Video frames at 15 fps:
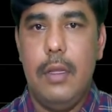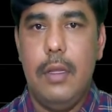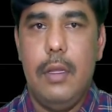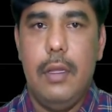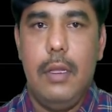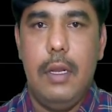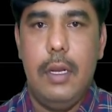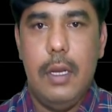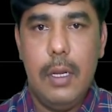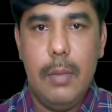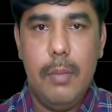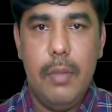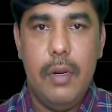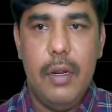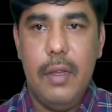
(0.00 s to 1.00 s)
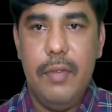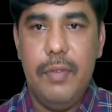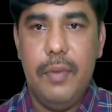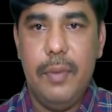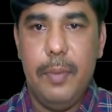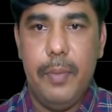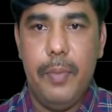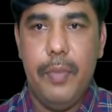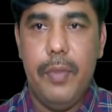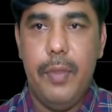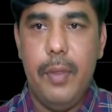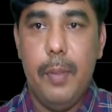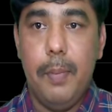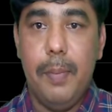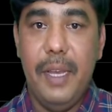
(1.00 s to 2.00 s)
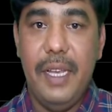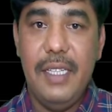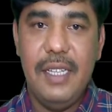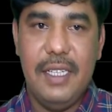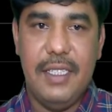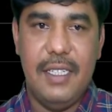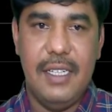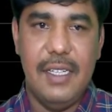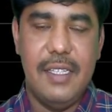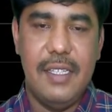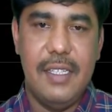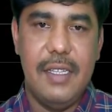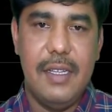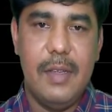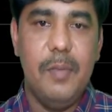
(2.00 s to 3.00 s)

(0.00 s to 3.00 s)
number of bijections.